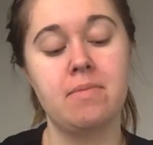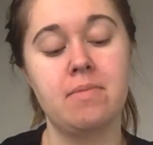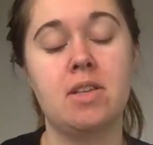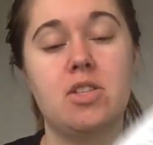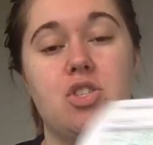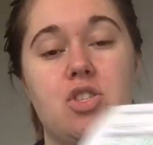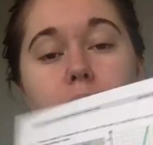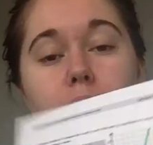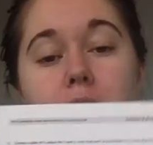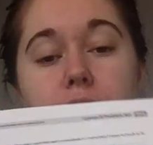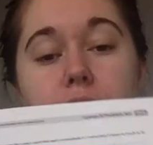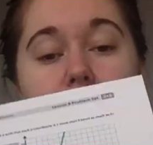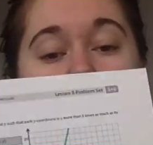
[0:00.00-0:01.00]
So when
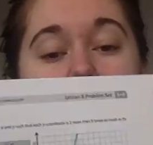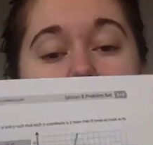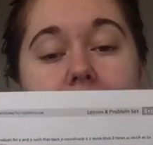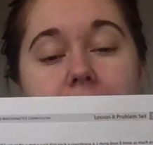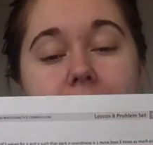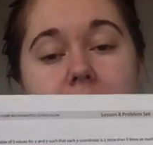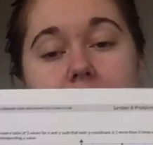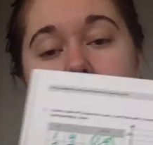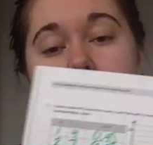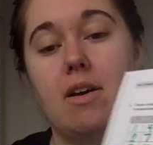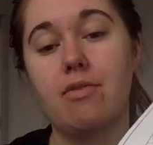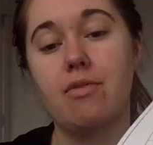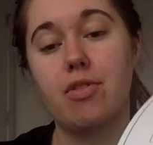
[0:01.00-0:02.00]
you've got an x of